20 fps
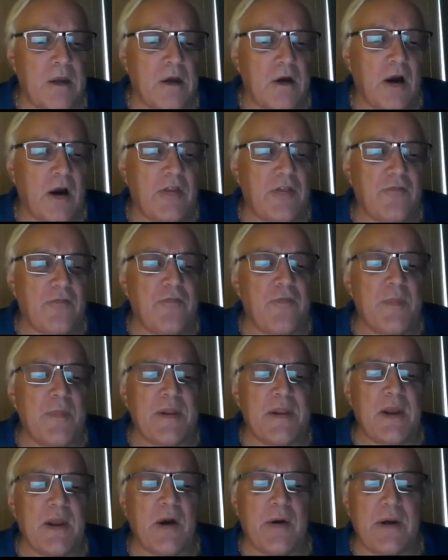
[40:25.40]
right, the
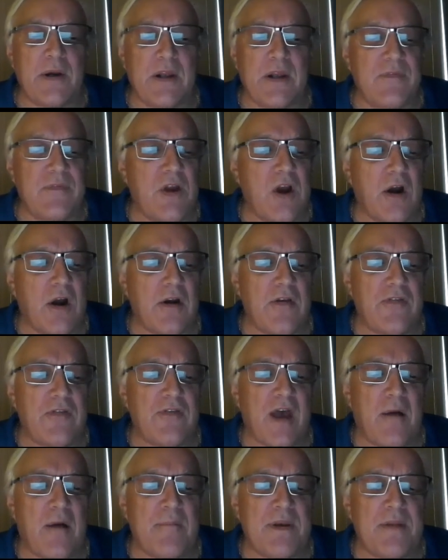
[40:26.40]
familiarity of the artist,
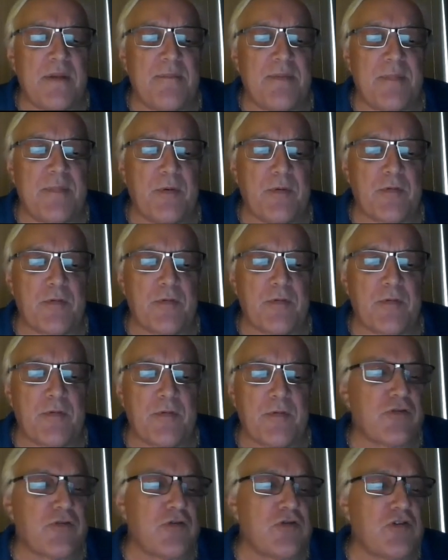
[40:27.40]
how many people were
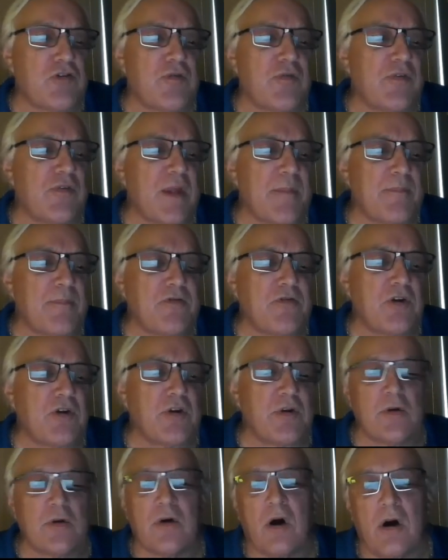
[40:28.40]
searching for that
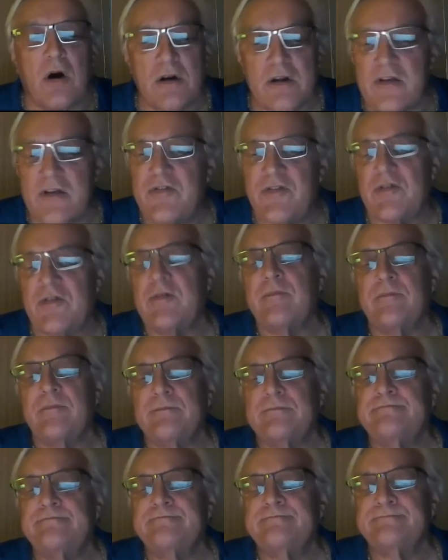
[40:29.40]
particular artist,
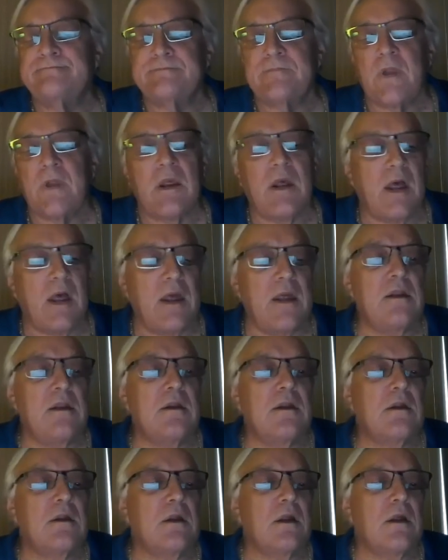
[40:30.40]
okay?
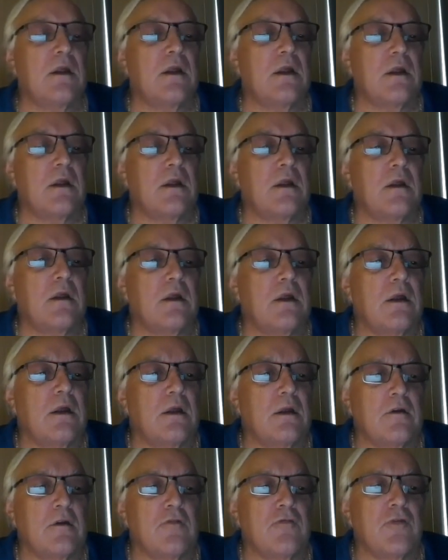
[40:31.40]

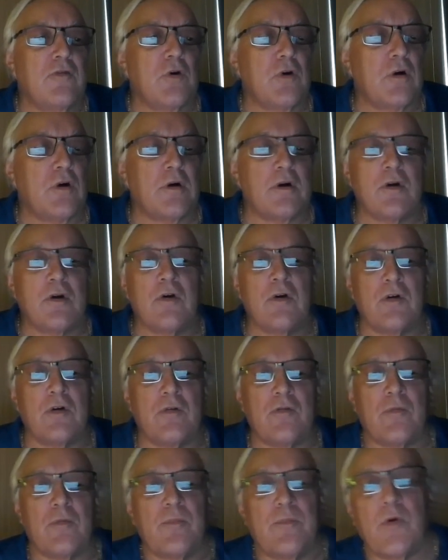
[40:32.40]
For good
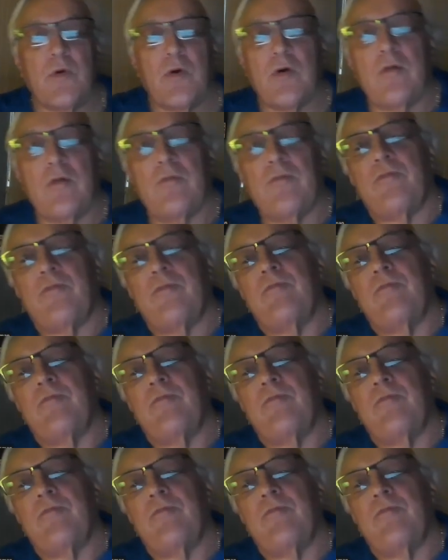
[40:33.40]
or for